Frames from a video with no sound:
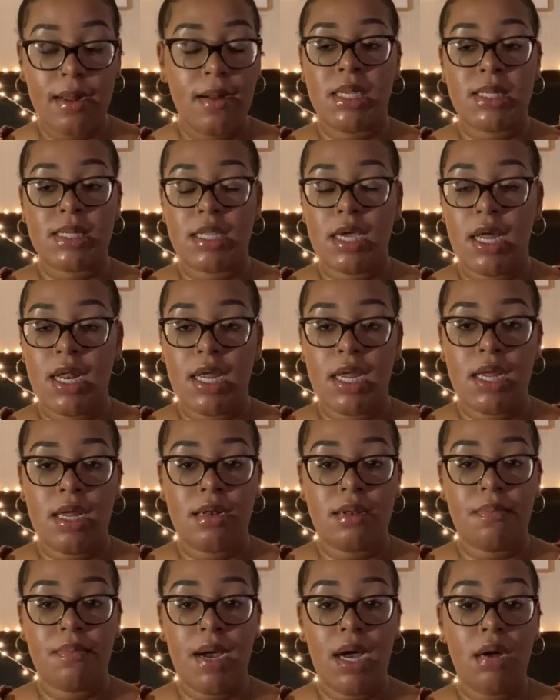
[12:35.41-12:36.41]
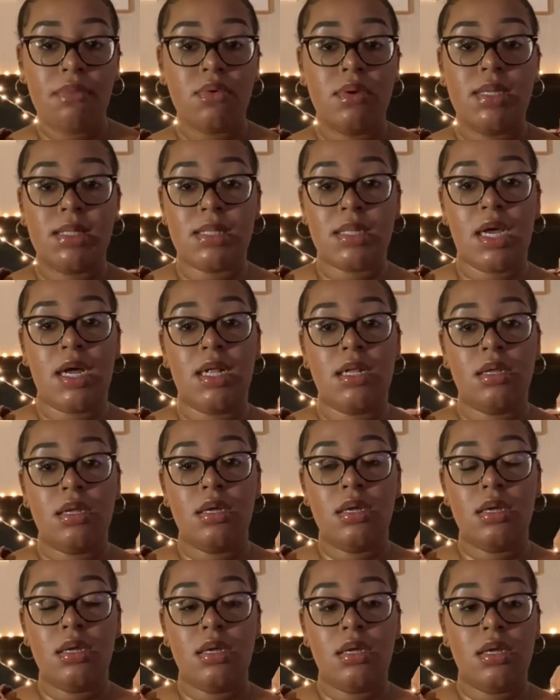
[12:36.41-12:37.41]
Studying the Bible is
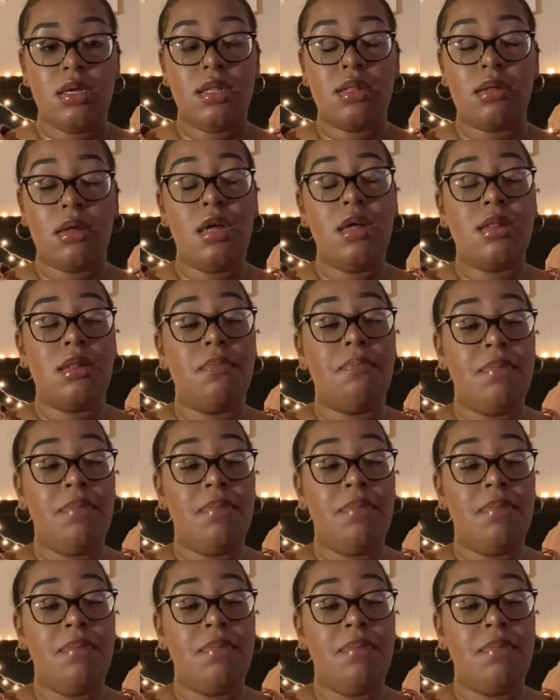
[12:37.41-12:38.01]
a